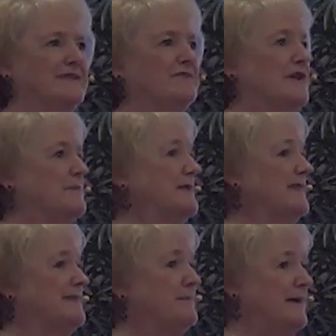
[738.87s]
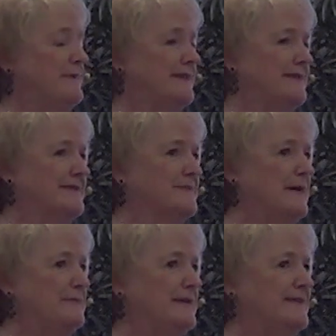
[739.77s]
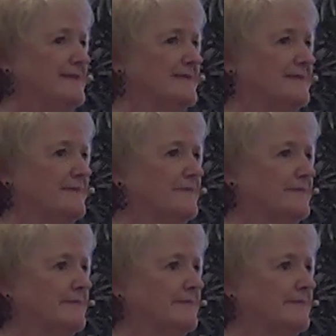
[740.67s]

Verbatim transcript: And the farmer says, maybe it is, maybe it isn't.